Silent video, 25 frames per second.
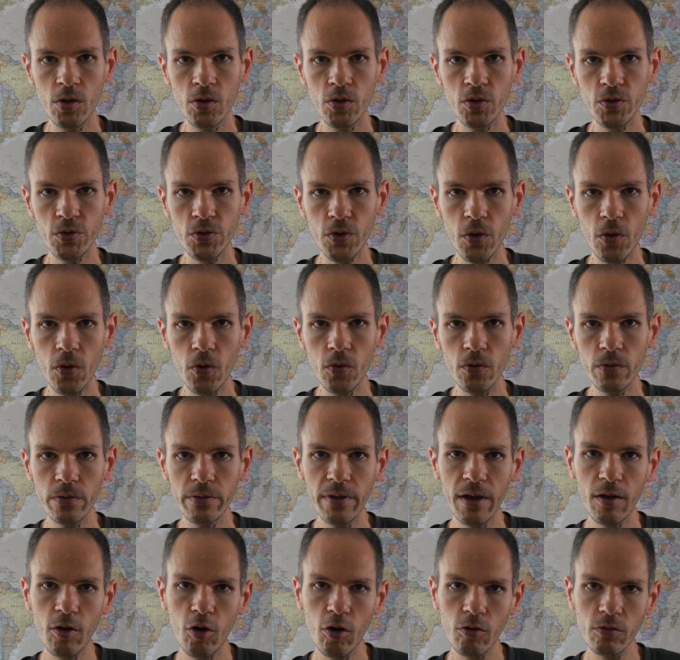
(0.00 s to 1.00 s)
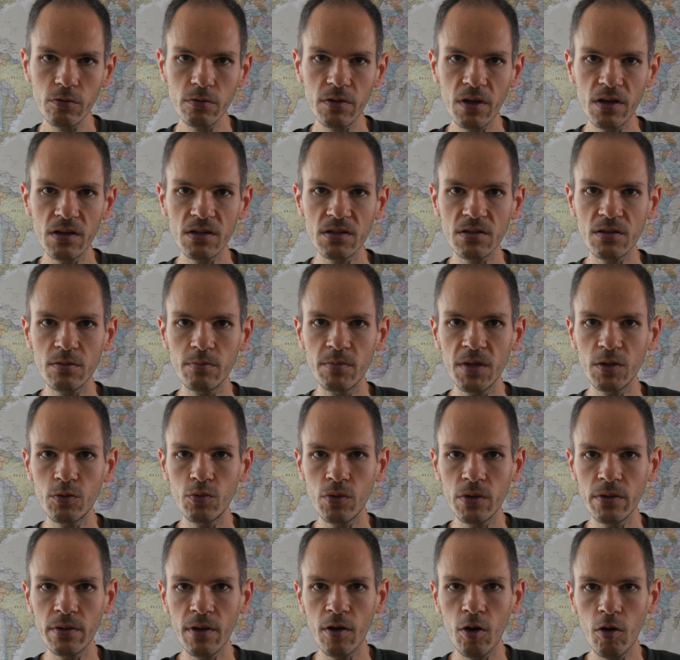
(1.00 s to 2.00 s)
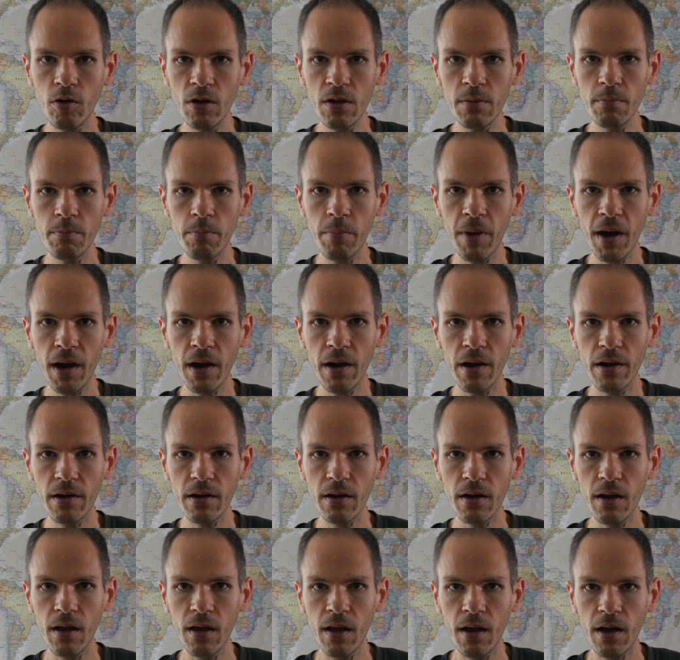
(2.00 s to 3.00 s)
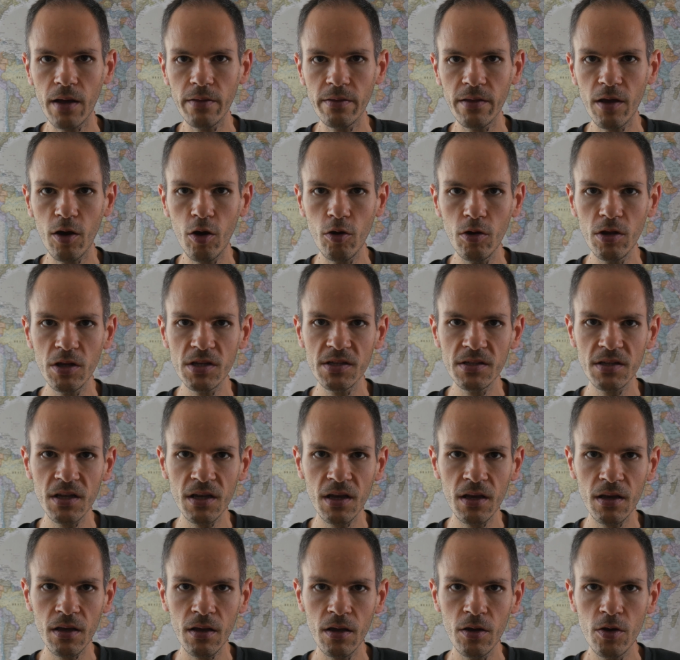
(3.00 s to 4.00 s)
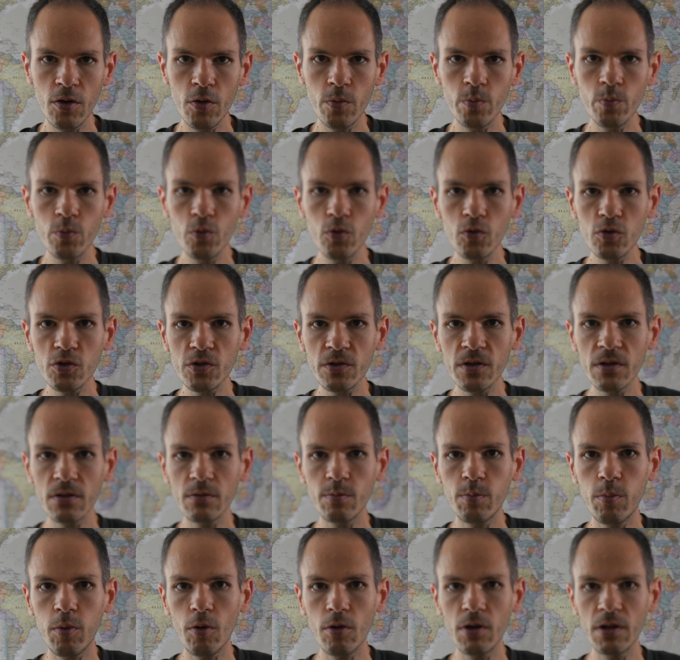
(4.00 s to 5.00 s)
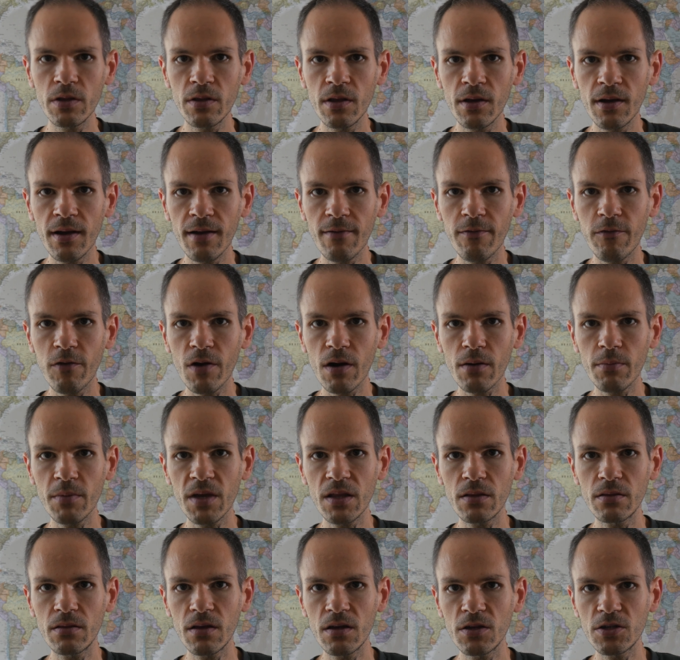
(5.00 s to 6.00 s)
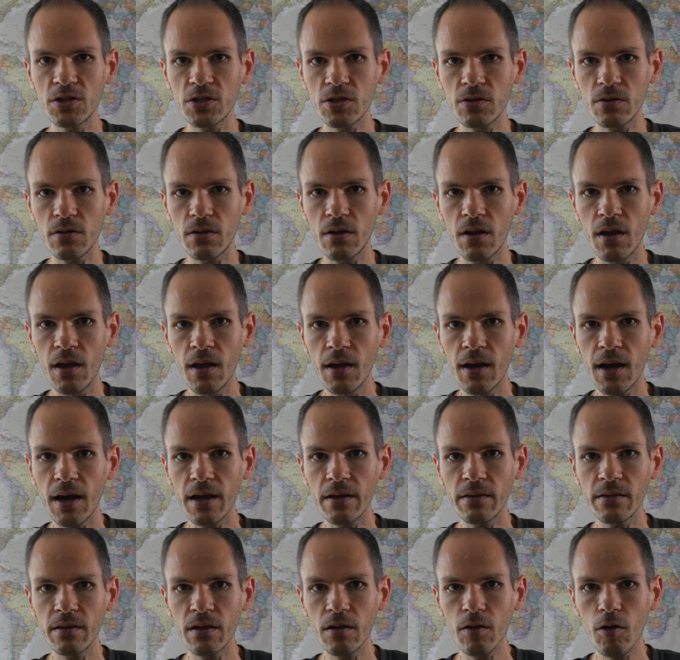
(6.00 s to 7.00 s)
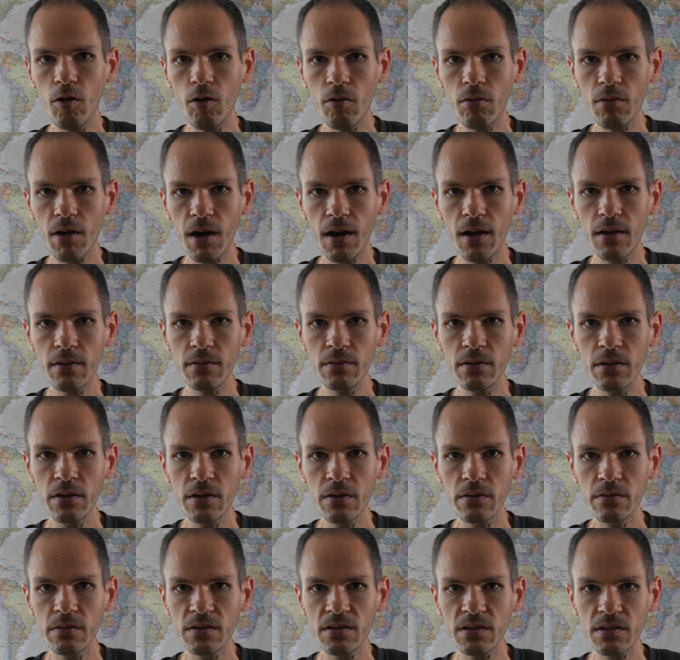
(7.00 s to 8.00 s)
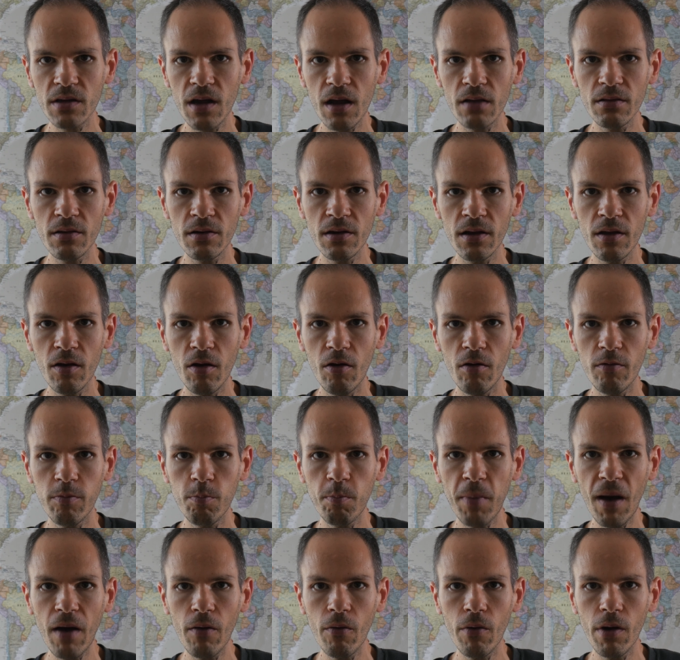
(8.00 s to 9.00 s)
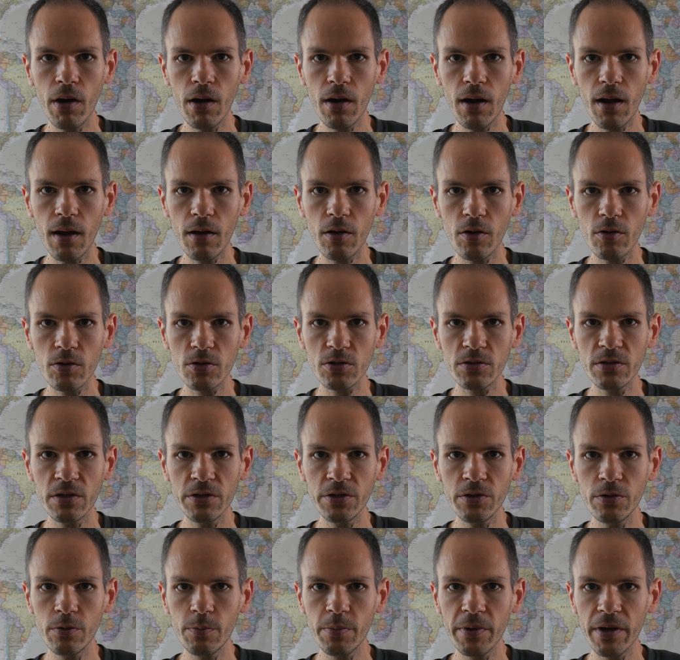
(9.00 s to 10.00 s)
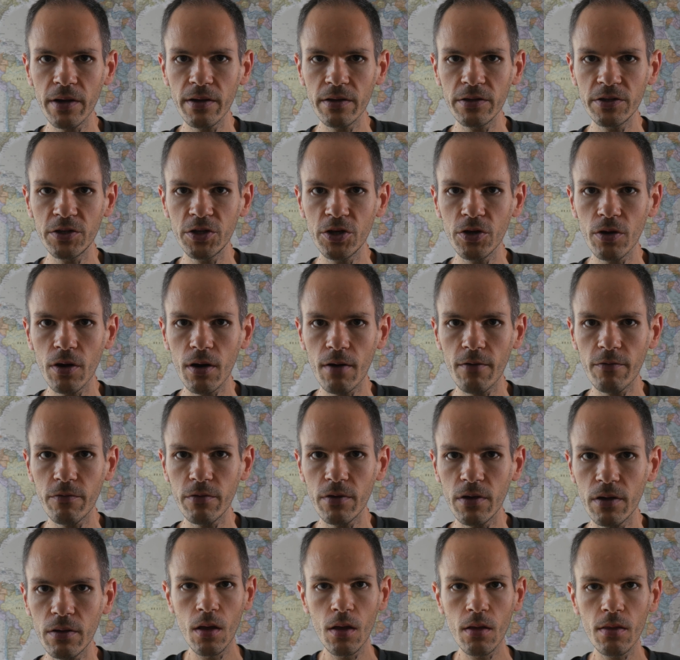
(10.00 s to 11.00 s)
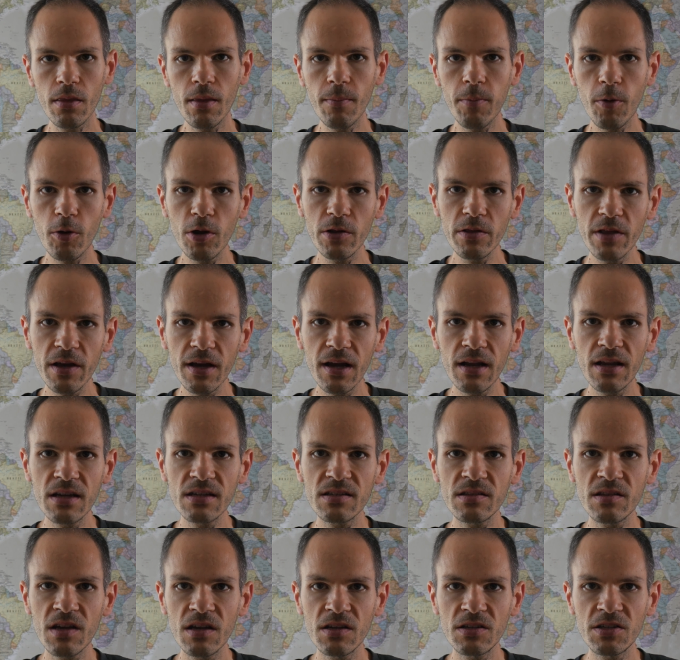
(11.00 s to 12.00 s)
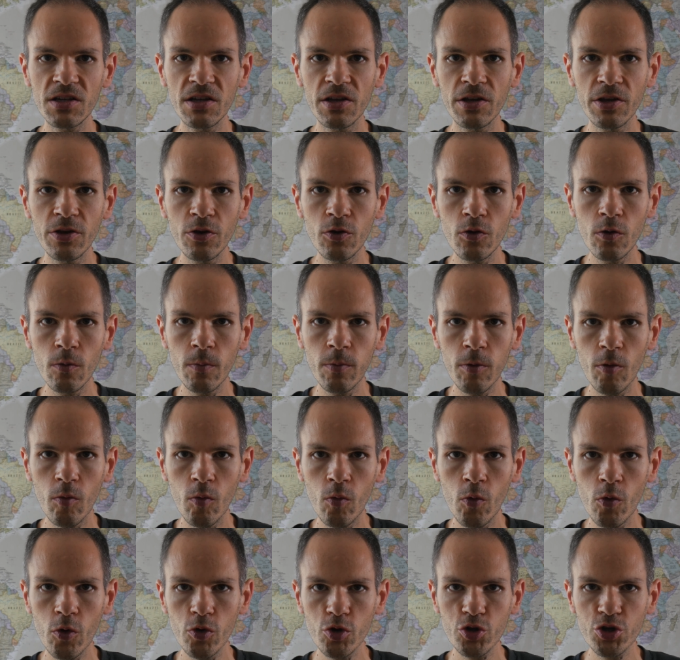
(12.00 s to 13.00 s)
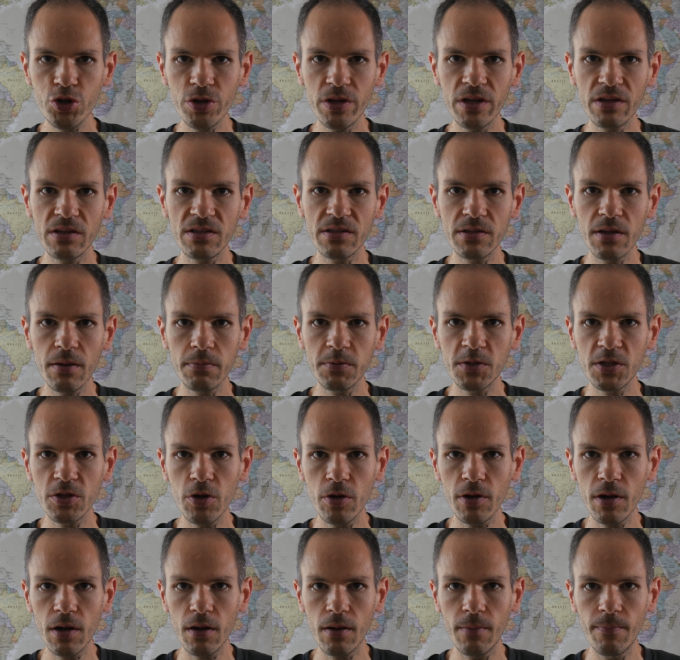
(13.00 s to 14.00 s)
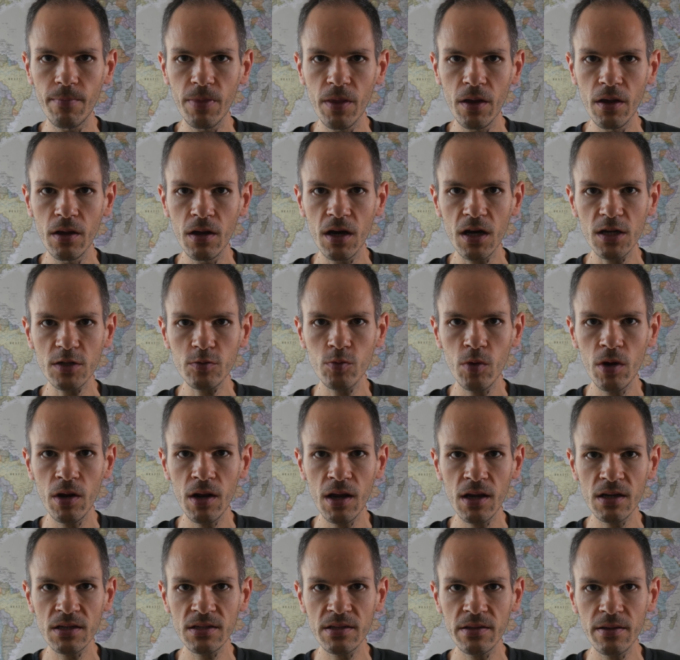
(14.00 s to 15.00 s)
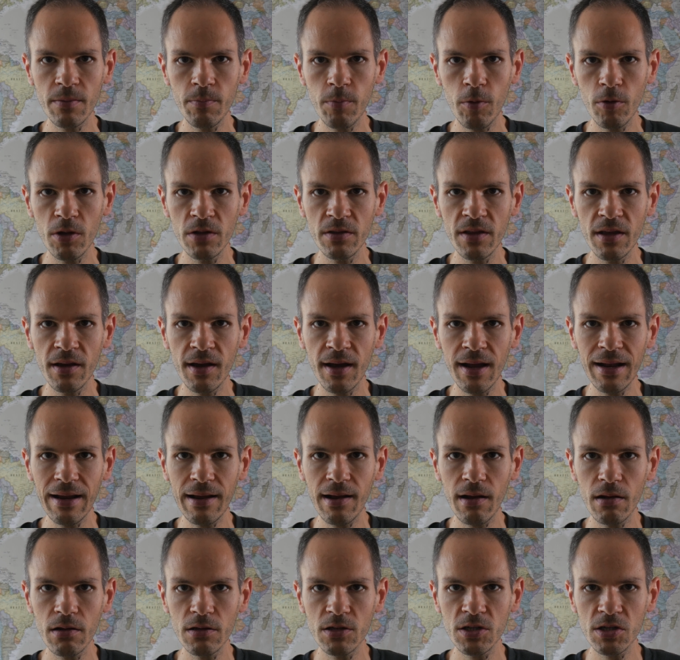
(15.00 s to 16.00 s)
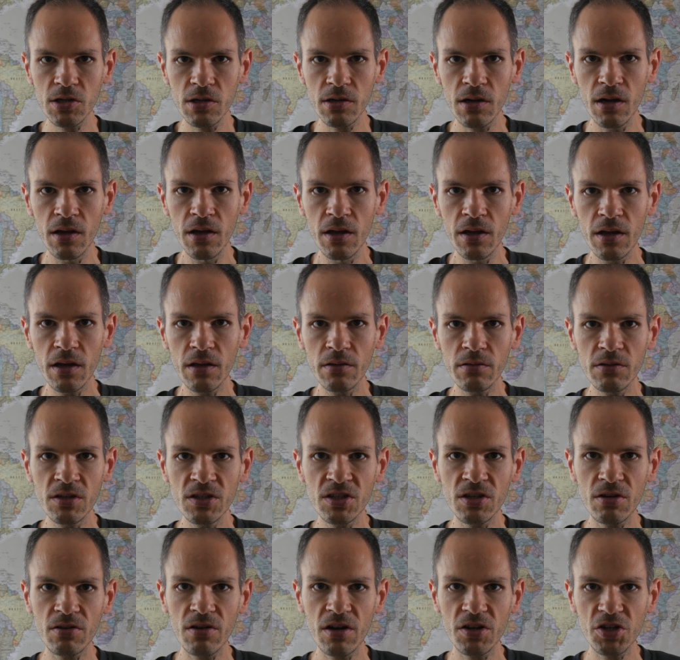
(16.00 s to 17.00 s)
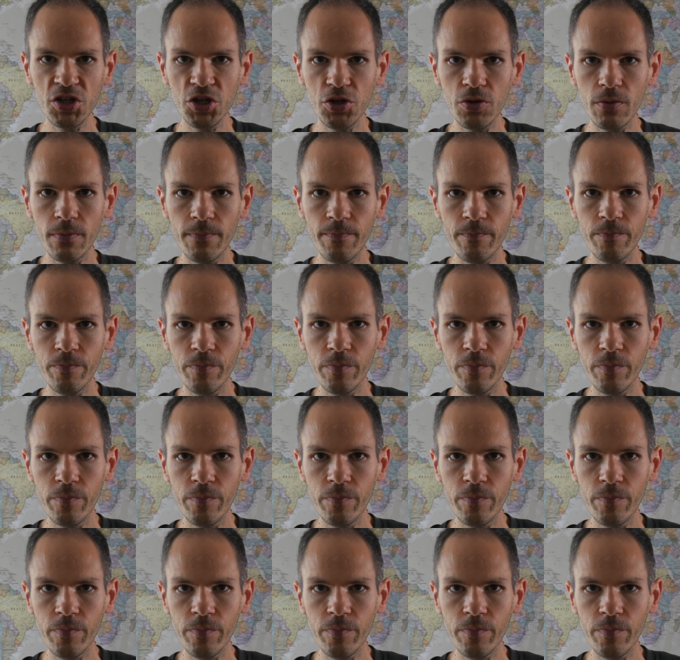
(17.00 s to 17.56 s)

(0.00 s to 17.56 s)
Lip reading: So the contest between the Holy Empire and the Holy See boosted political fragmentation and in the long run the scattering of power across the European geography. The political stage in Europe was exceptional, as well as the political culture in this region.